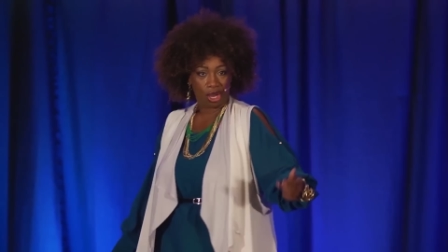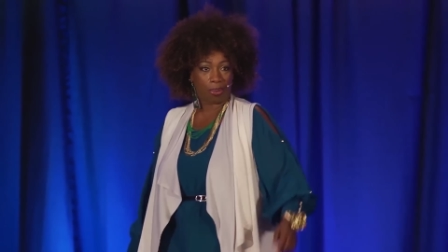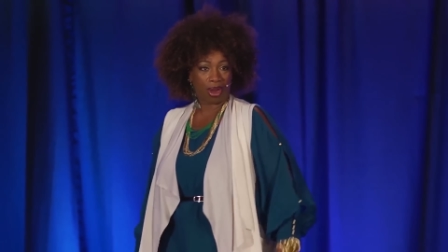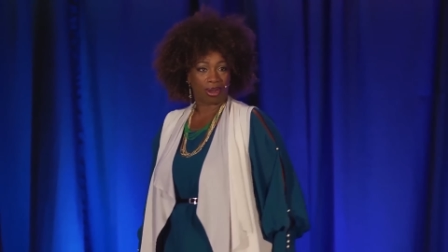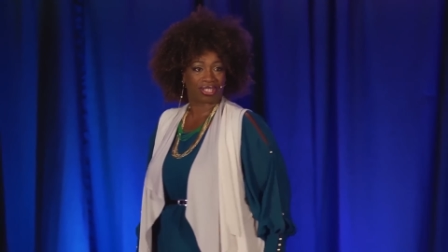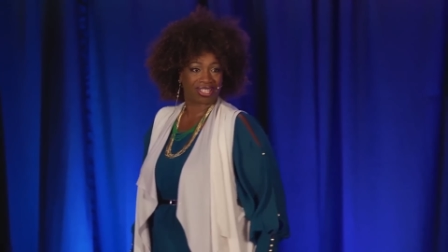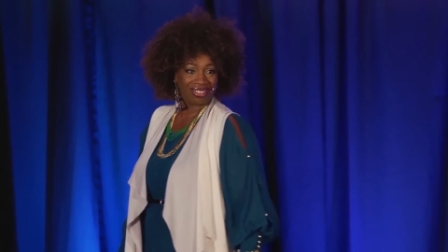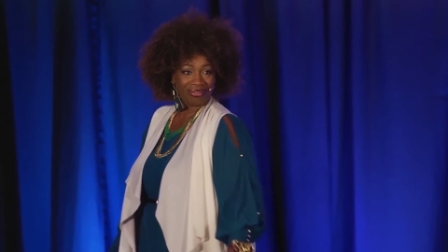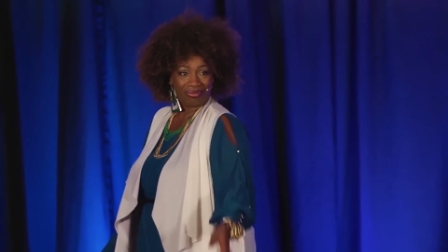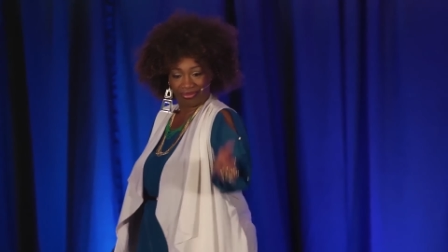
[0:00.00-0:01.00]
your purse
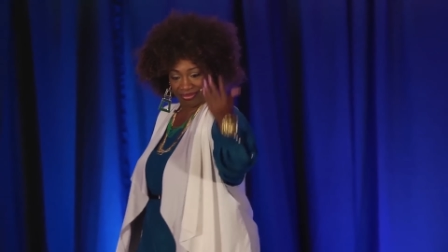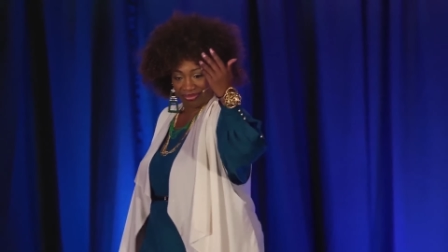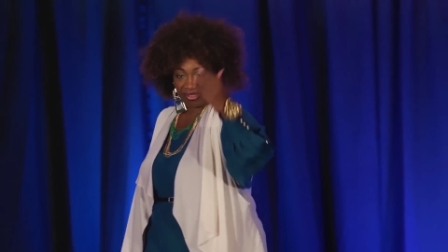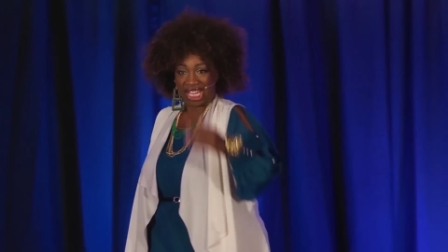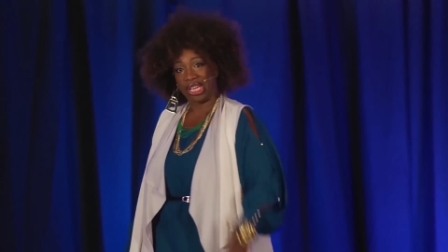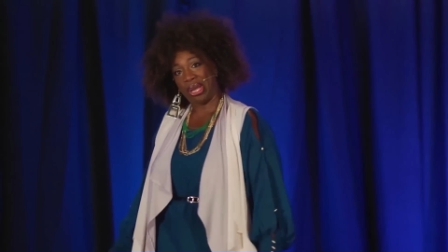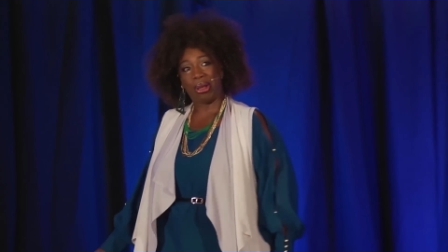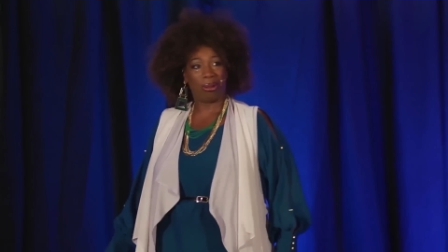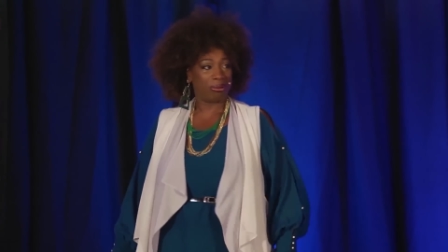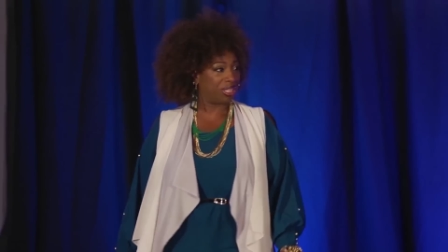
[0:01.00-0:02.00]
and
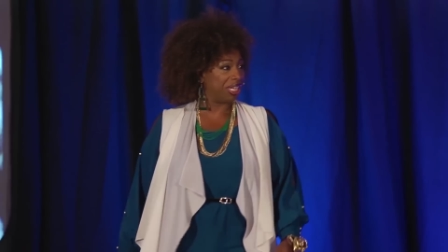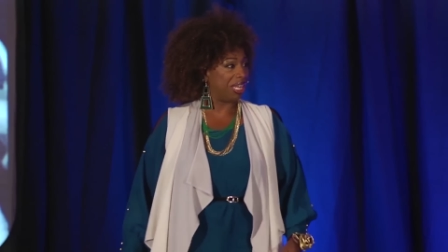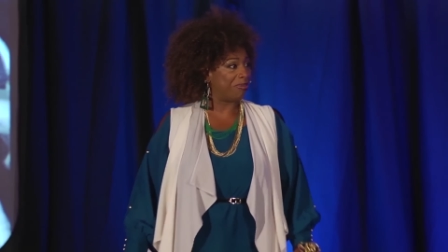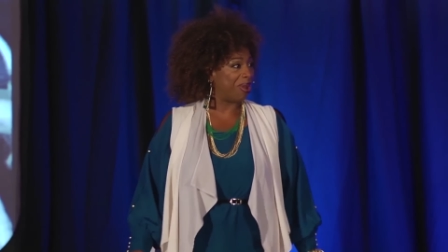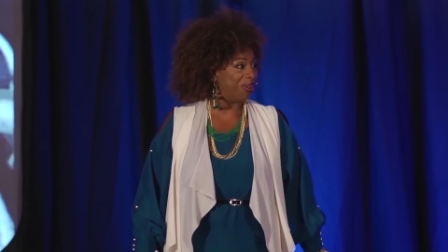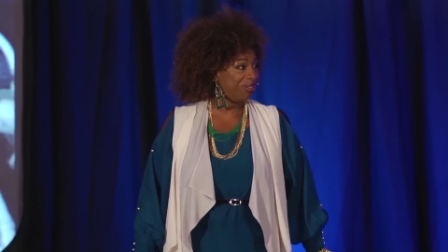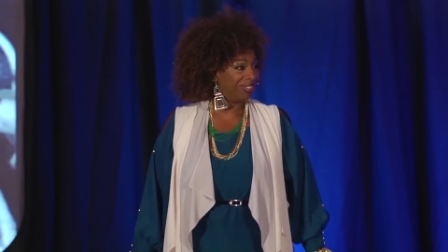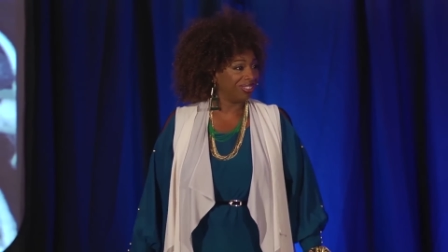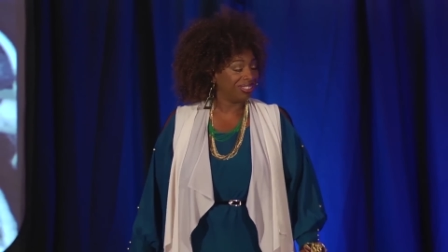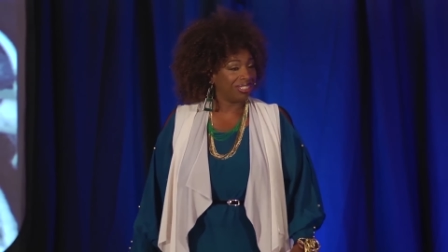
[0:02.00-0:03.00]
go on to the limo.
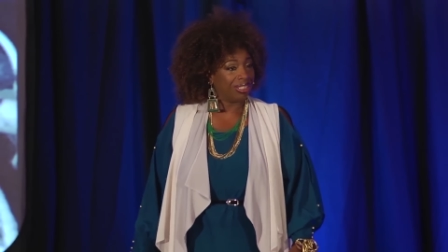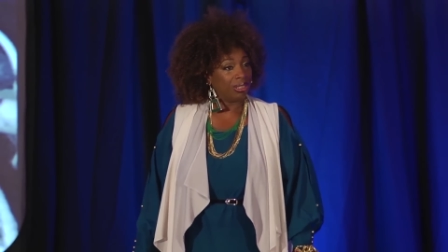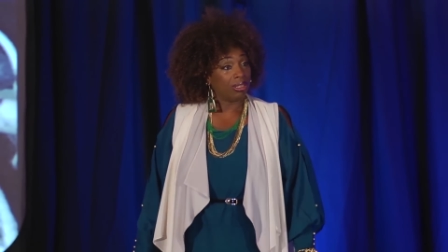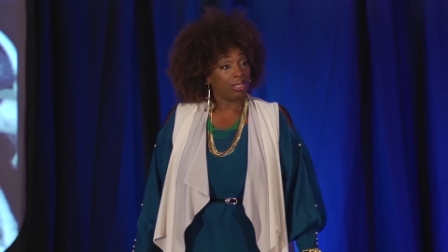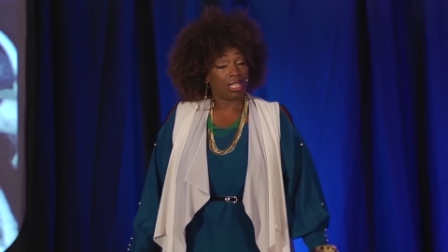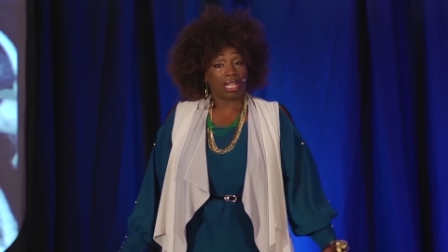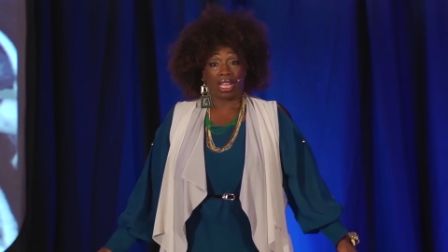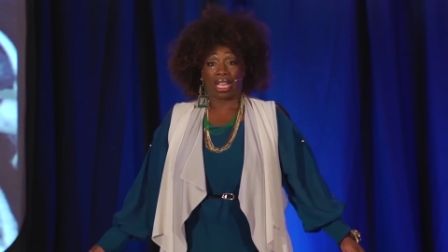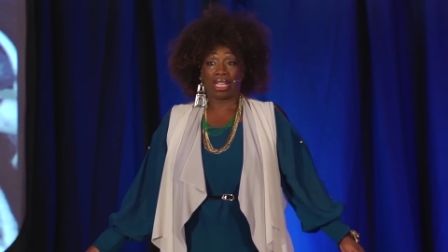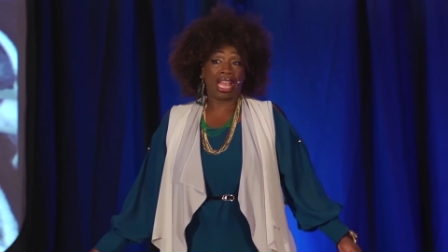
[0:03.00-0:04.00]

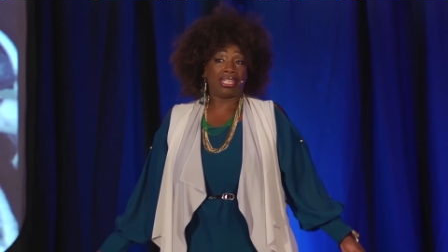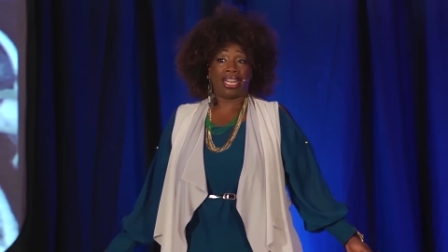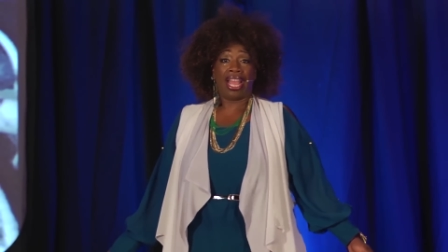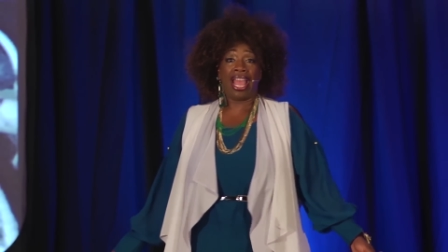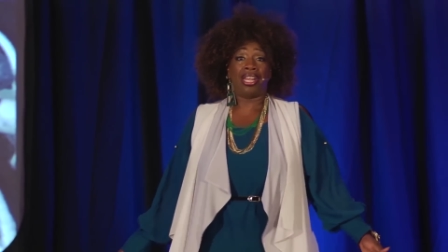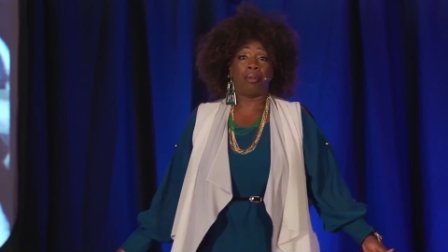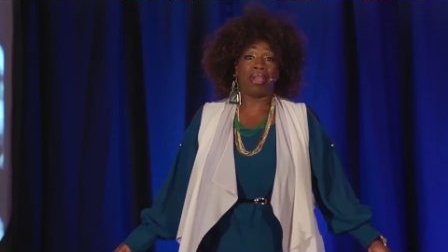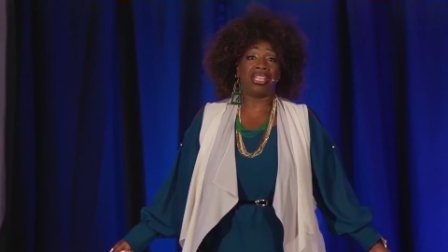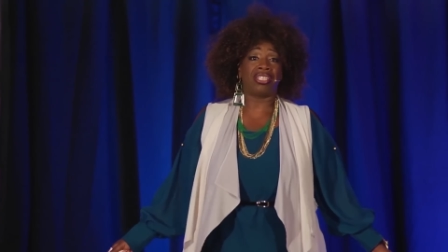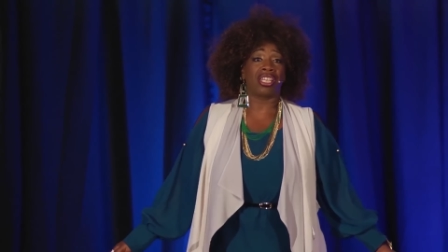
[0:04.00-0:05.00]
And that day I had an
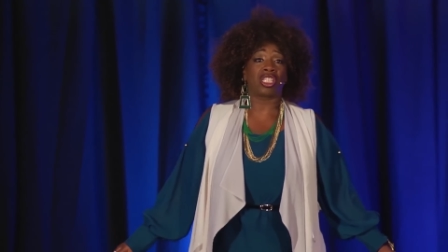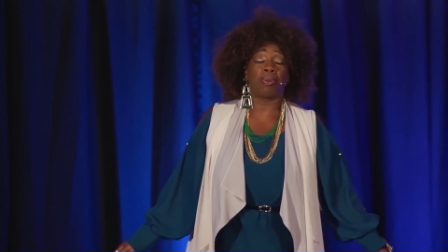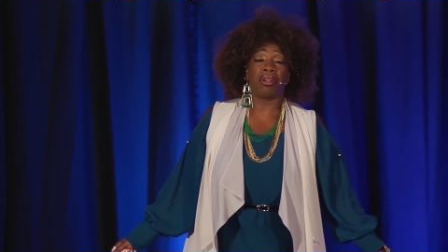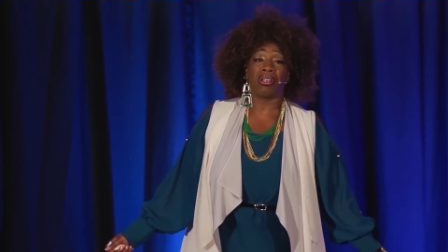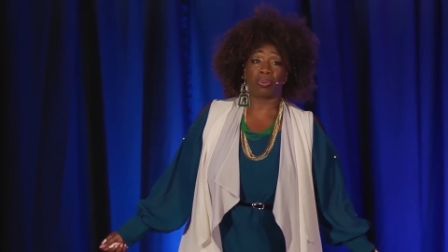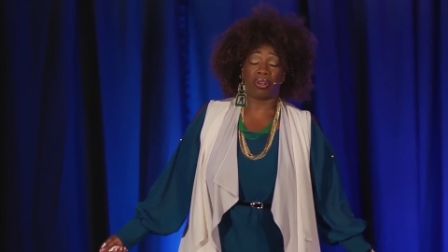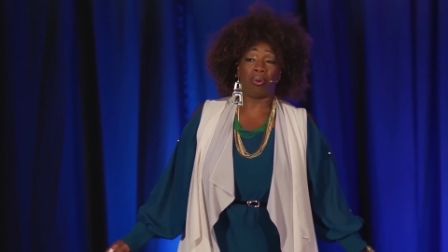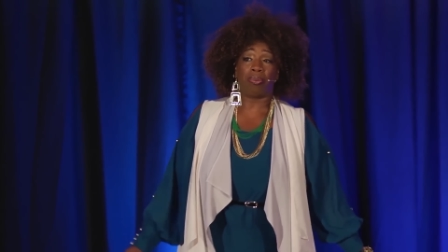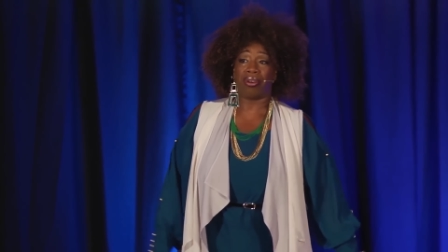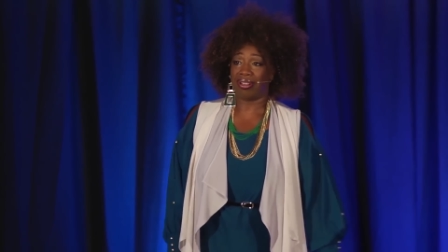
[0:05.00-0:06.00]
amazing experience with
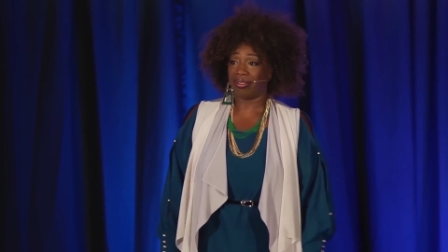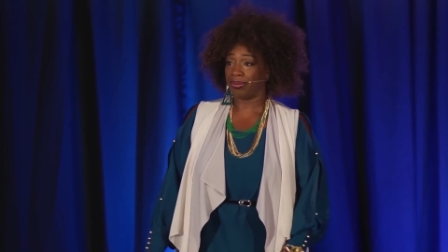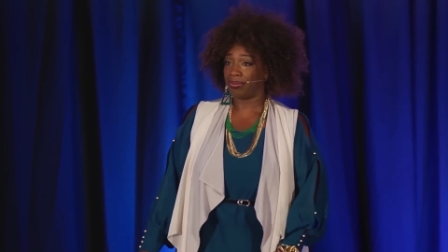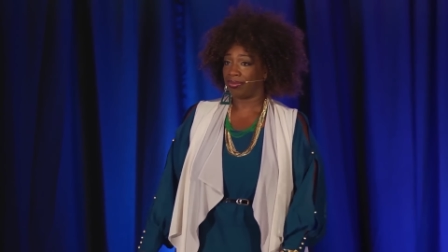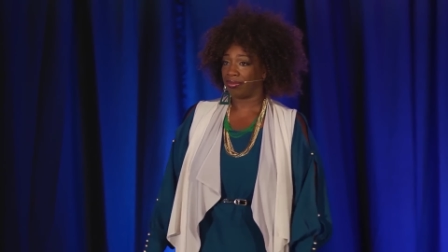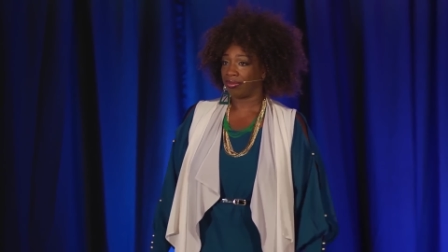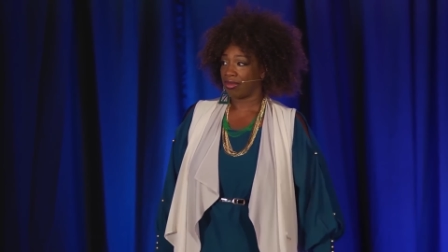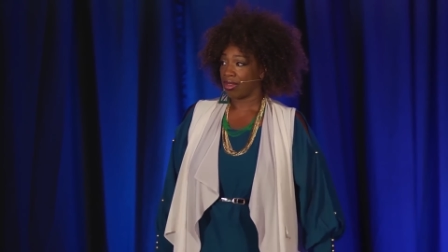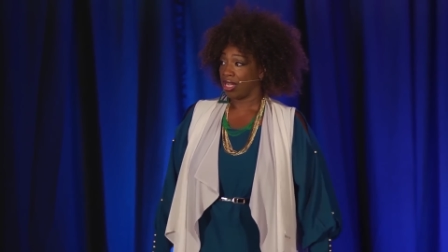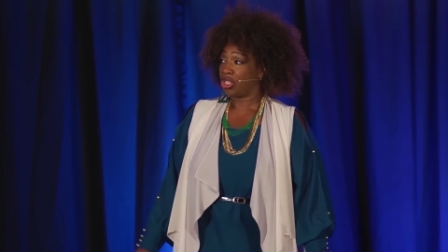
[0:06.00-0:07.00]
Oprah.
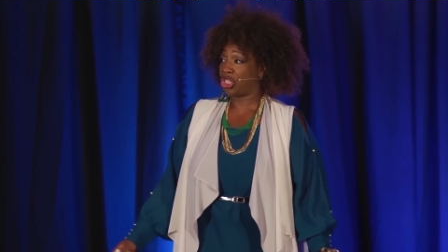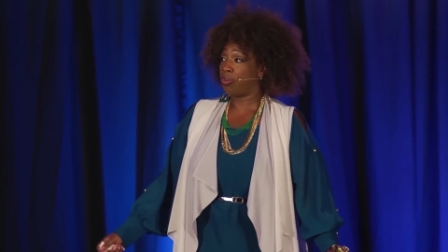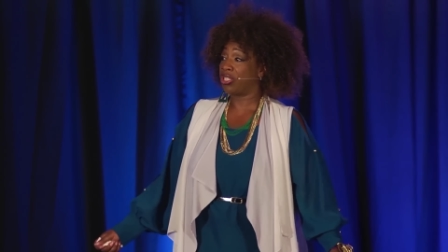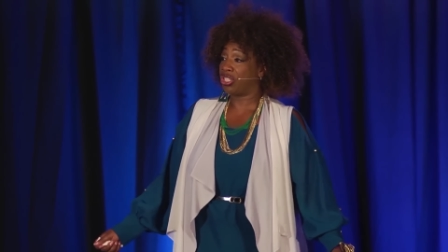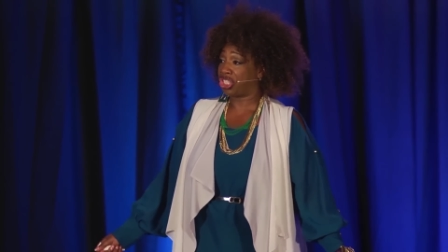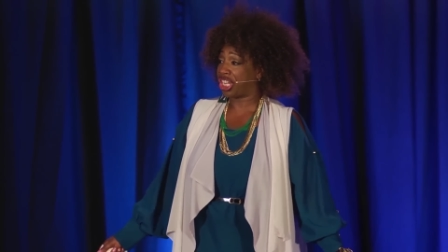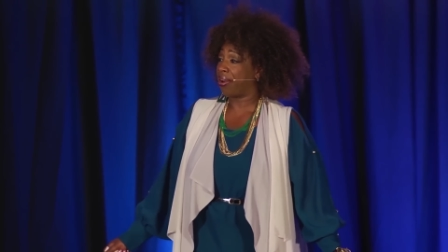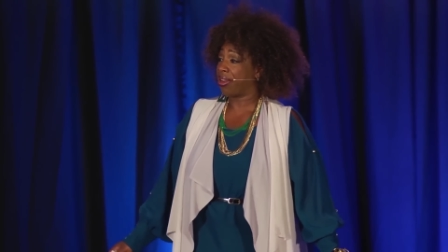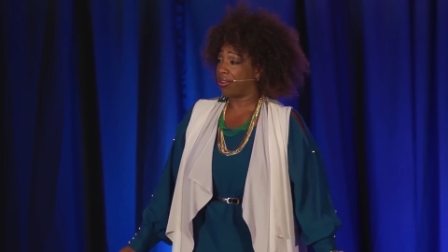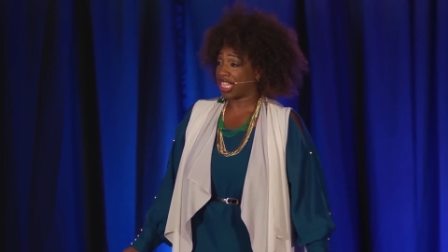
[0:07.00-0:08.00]
She was the
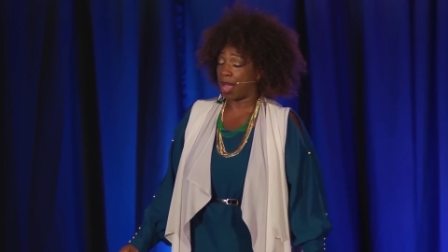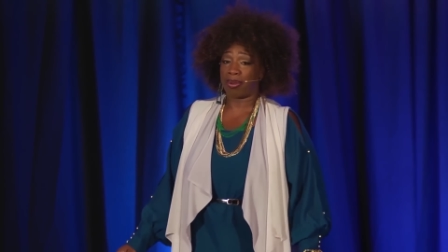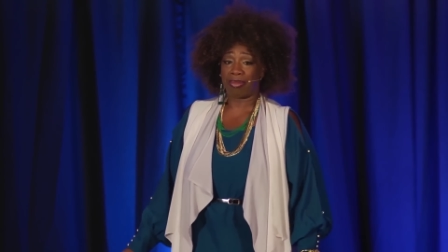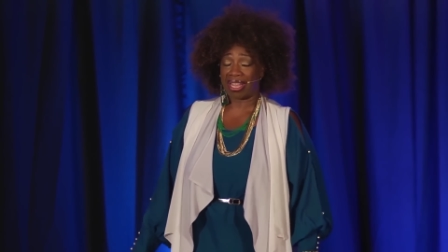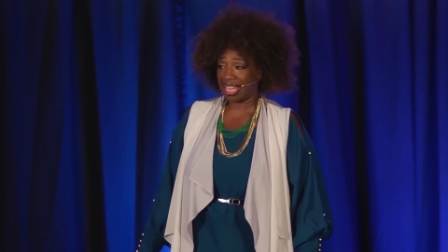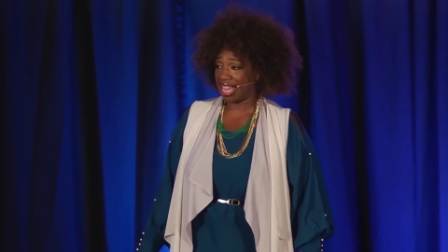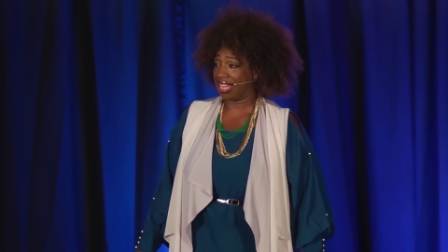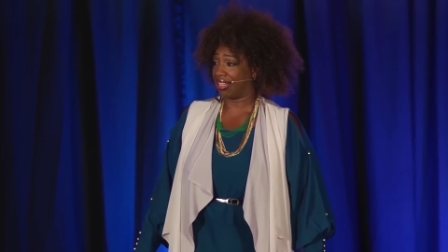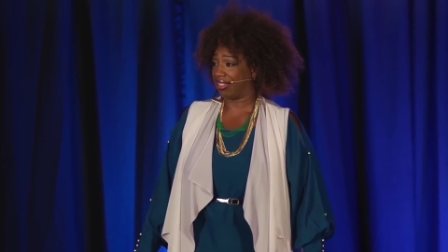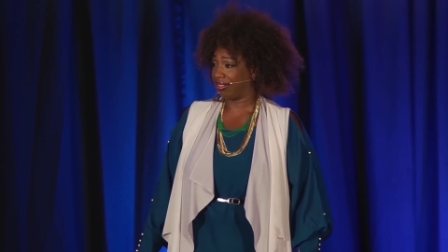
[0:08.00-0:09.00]
cherry on top of my
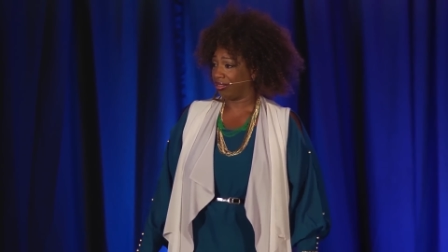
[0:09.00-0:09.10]
cake.